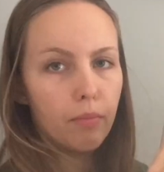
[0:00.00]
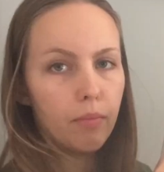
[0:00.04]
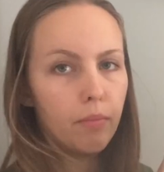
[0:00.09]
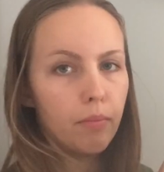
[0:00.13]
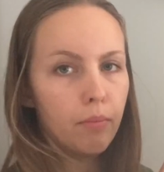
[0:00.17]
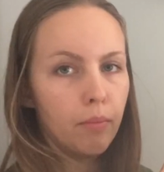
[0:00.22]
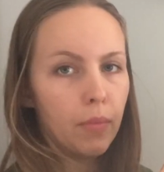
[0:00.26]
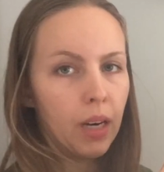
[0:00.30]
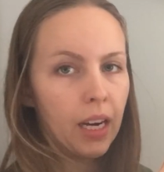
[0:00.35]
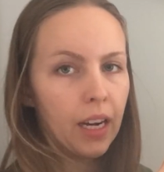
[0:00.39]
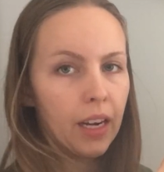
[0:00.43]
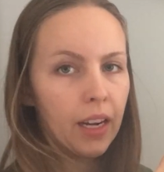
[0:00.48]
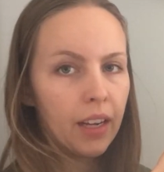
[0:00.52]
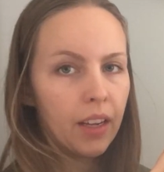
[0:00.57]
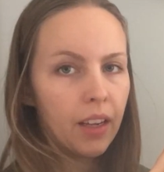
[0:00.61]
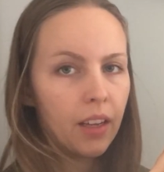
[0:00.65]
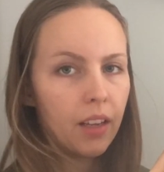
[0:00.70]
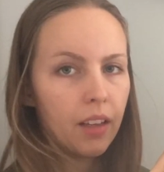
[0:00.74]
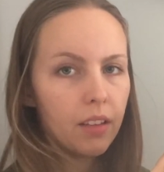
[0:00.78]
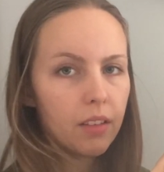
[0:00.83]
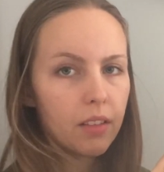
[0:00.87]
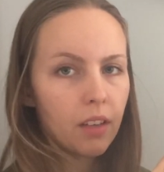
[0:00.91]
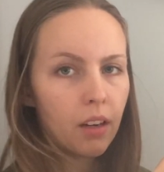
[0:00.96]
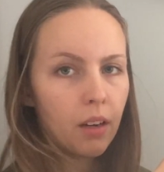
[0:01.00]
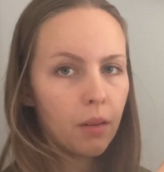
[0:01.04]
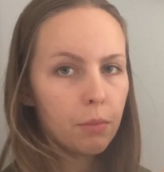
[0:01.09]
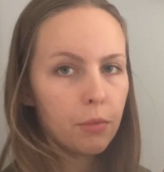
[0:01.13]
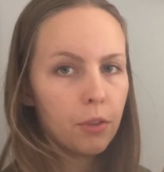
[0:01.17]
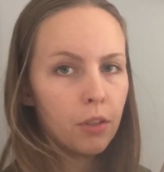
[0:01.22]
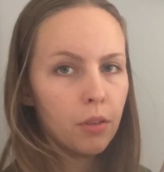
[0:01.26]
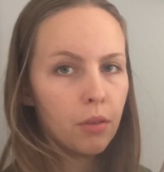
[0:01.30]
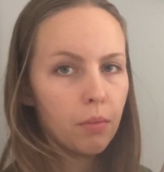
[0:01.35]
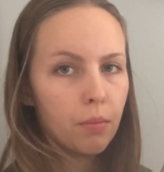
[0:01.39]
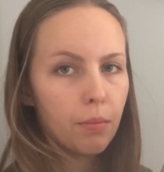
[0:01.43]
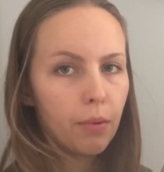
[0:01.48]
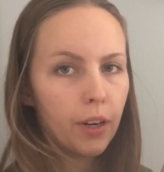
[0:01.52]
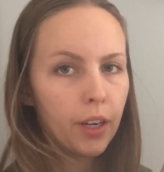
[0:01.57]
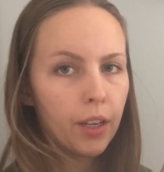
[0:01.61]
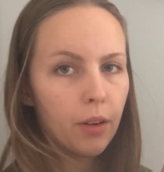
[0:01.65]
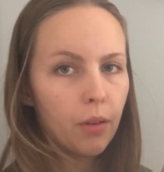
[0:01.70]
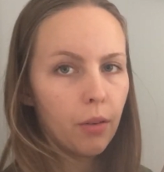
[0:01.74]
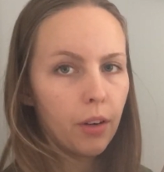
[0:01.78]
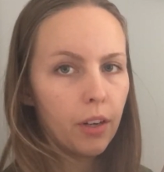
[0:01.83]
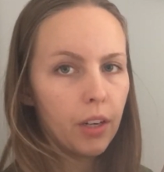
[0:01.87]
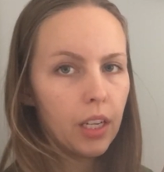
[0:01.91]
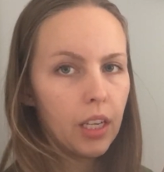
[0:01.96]
My top 2
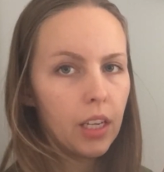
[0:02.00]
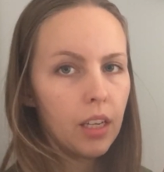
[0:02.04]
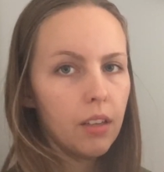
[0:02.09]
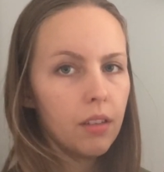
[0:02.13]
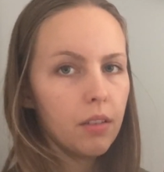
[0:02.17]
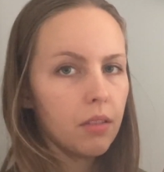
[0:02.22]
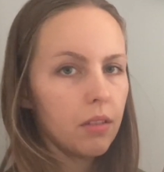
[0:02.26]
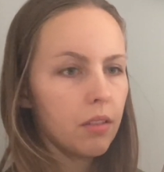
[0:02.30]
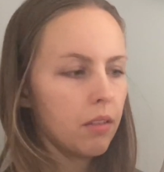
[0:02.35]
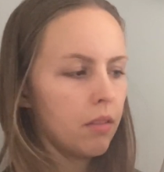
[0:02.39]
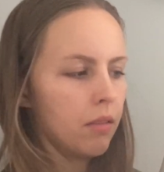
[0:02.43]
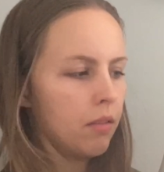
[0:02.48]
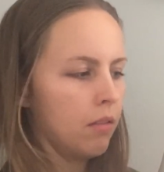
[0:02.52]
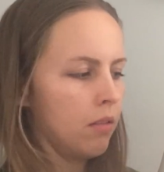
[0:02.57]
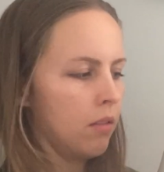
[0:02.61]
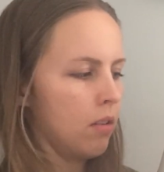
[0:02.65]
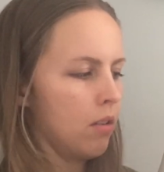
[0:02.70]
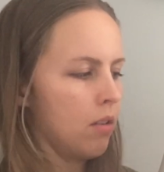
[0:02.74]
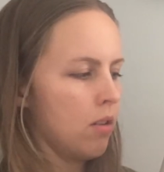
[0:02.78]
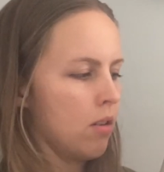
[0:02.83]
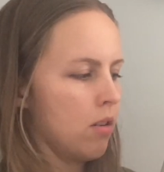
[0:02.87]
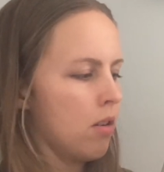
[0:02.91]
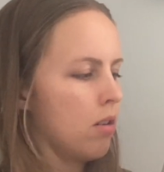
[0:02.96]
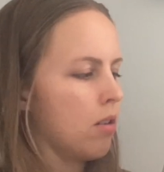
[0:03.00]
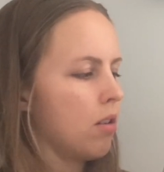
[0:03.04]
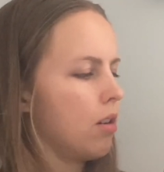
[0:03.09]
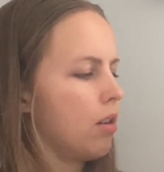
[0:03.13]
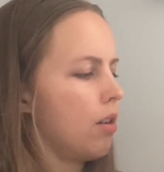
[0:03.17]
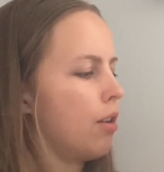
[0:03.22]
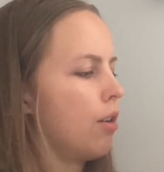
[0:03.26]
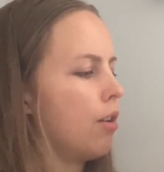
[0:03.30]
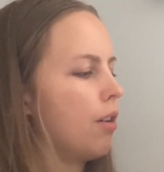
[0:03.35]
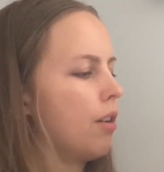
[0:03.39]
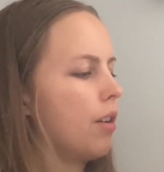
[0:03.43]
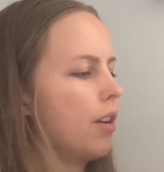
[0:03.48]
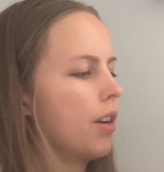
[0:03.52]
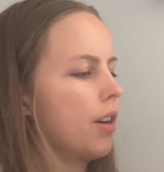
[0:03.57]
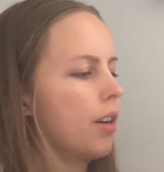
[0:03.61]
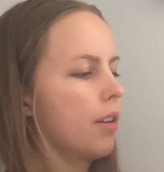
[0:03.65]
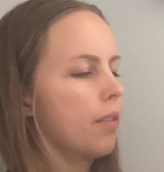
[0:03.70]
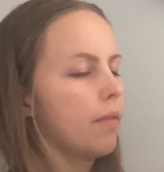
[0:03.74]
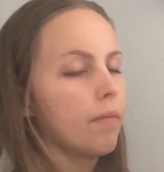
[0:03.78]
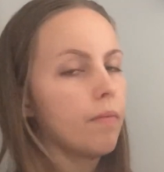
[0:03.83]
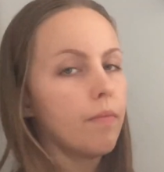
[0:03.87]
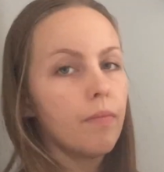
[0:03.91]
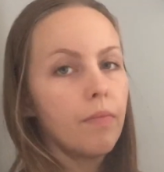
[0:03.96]
priorities are
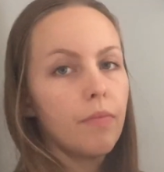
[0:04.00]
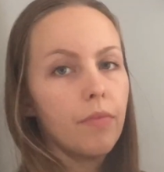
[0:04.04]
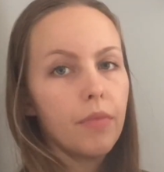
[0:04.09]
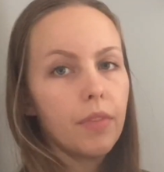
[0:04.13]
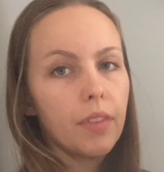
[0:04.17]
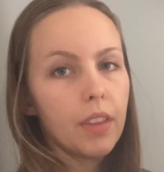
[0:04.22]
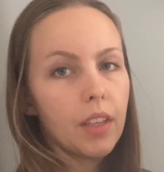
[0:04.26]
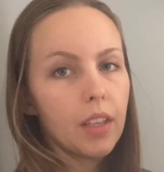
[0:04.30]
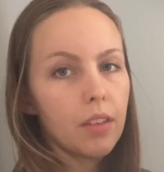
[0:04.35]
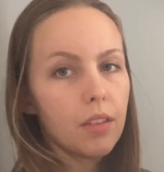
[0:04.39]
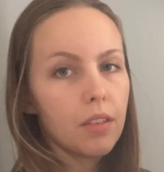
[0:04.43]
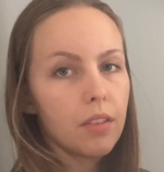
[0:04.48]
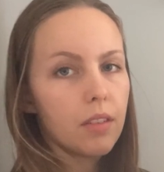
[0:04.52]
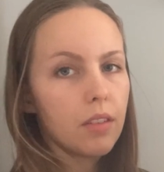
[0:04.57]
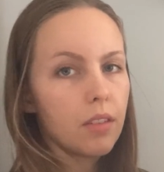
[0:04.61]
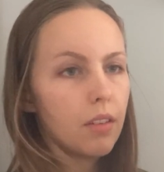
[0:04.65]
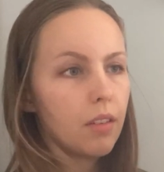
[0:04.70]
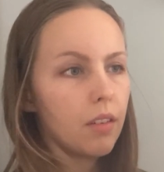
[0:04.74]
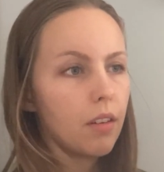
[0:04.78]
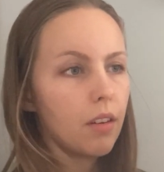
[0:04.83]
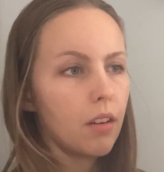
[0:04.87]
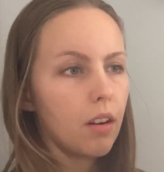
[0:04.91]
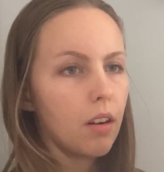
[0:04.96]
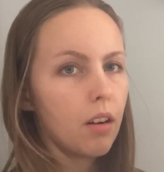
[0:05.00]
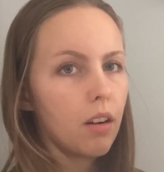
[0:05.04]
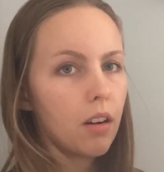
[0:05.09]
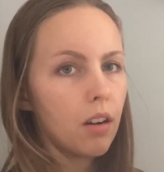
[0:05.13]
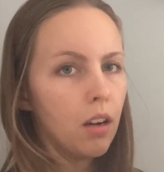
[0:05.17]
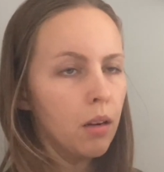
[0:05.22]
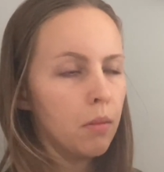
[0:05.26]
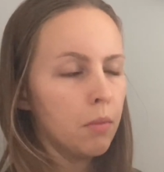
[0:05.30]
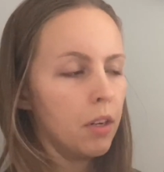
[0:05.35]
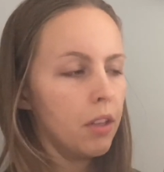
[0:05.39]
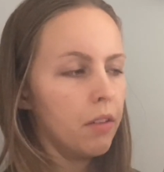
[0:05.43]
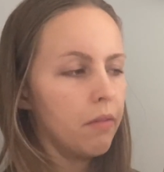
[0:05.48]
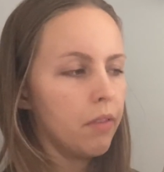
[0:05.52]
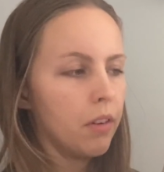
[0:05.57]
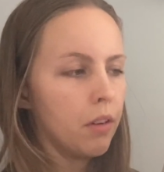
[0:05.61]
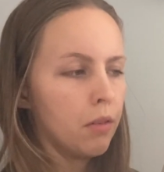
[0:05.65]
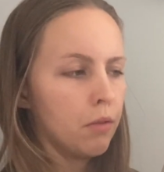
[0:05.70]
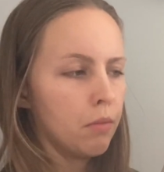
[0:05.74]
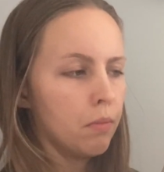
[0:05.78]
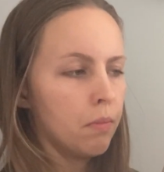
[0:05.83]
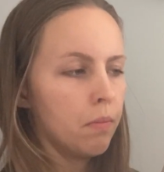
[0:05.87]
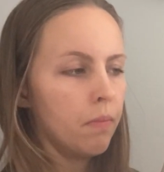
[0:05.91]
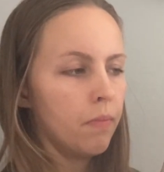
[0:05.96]
this comedy
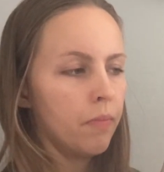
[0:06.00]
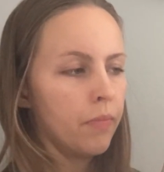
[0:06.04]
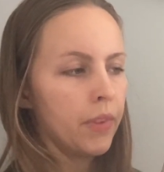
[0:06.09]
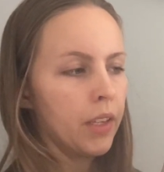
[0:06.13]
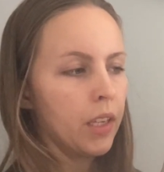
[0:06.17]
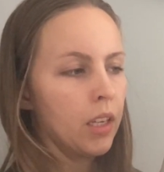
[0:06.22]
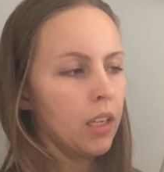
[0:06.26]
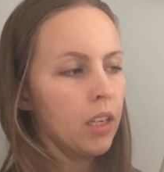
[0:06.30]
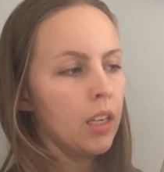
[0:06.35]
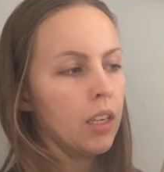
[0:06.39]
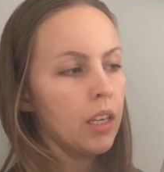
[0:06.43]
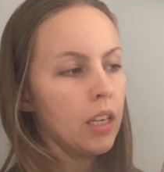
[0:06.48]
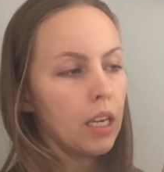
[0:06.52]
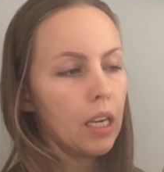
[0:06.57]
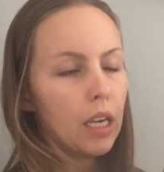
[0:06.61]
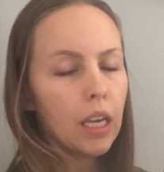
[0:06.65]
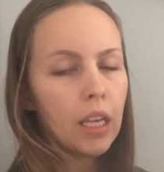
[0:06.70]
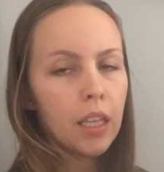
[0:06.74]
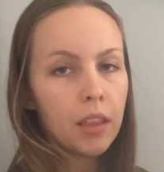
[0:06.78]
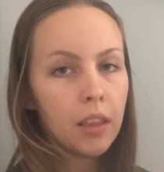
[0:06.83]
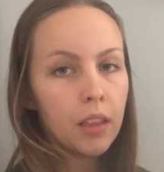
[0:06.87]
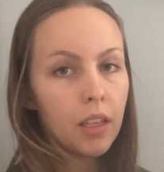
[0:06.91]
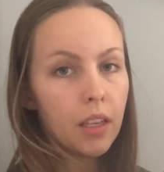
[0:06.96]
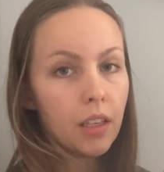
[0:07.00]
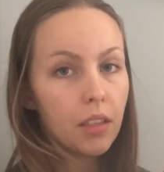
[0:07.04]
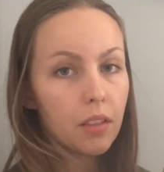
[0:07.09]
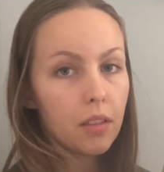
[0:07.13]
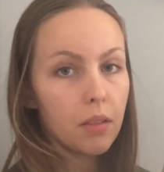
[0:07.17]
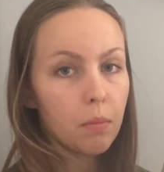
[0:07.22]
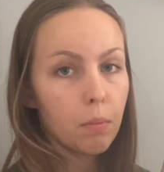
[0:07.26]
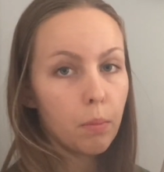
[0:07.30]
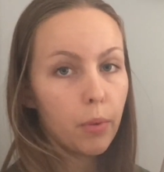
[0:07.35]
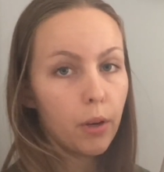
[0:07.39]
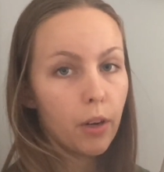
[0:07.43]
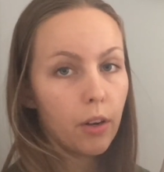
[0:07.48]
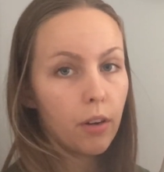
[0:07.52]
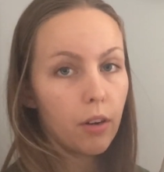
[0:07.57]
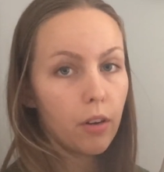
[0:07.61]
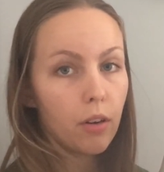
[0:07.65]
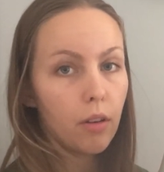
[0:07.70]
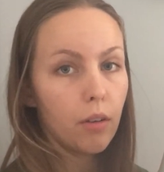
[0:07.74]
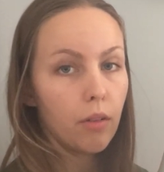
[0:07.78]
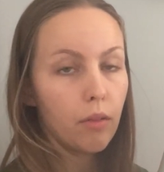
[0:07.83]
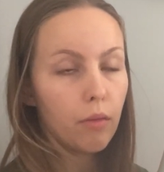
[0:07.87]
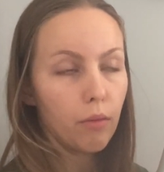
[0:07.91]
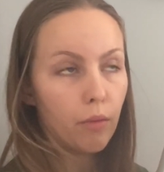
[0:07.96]
film and this book
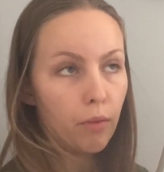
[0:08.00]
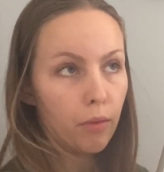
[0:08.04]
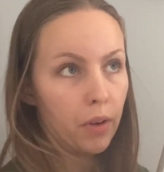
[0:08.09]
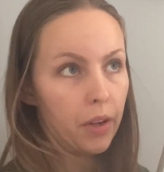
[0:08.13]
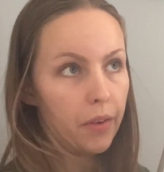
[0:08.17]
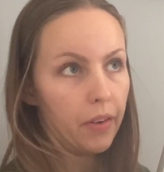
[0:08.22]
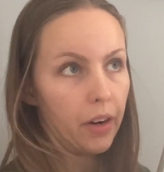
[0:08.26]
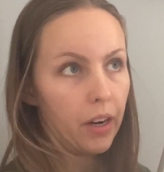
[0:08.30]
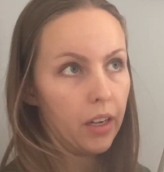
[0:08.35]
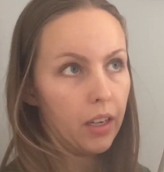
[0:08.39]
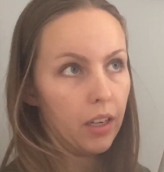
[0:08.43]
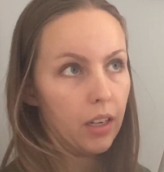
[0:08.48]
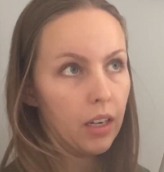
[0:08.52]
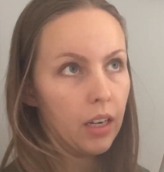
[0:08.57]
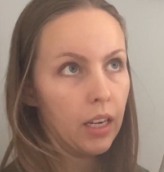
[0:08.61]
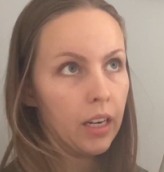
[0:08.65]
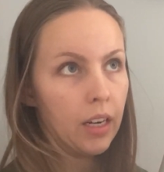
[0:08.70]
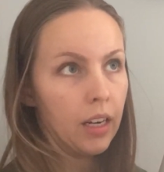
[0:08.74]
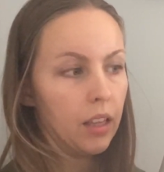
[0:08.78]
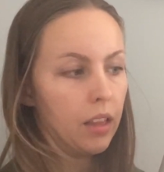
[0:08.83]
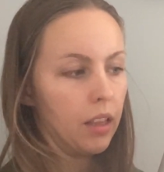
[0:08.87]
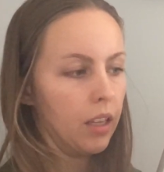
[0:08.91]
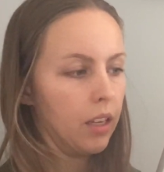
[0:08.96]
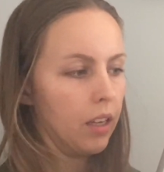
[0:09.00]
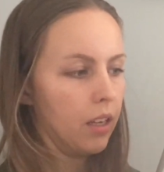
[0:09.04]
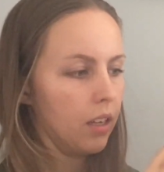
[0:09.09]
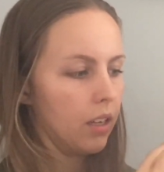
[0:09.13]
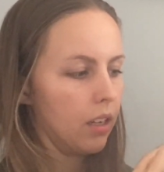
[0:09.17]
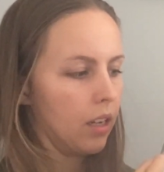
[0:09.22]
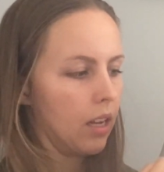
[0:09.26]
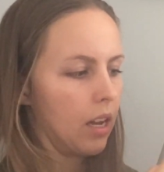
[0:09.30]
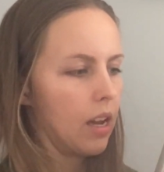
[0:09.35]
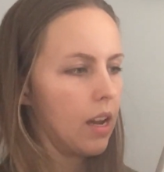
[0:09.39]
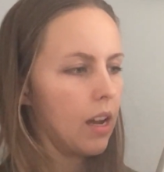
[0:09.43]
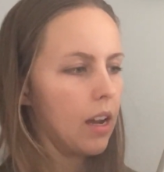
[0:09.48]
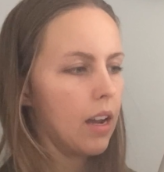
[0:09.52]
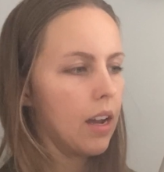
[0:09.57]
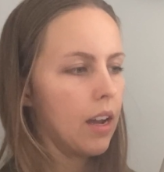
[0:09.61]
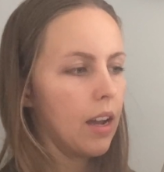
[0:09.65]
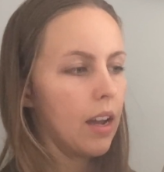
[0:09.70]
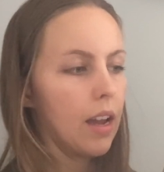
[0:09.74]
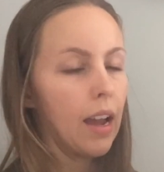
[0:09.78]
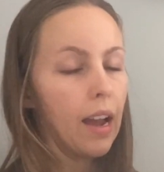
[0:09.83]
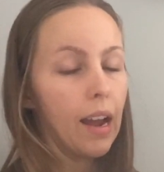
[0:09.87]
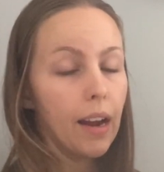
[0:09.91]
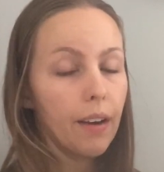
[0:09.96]
rewrite, and I think
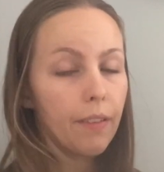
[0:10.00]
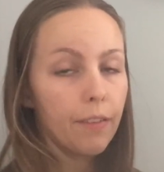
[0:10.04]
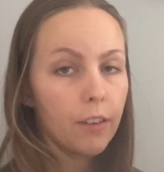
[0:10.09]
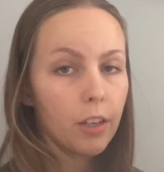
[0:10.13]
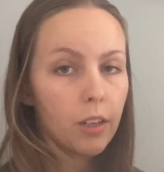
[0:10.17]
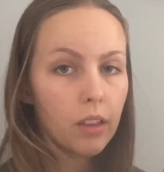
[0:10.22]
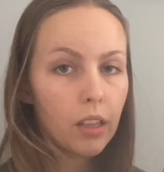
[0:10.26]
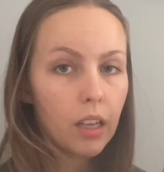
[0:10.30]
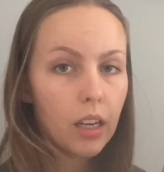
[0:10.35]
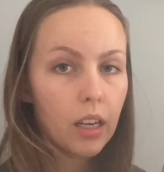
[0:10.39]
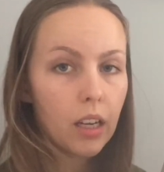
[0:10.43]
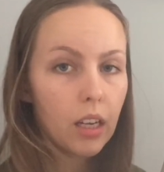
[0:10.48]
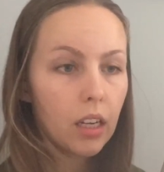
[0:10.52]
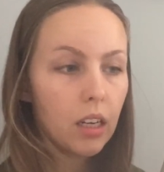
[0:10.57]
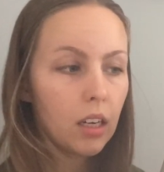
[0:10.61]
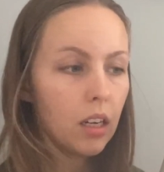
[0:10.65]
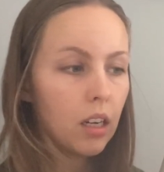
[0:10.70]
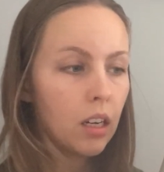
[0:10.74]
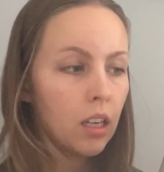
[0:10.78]
after that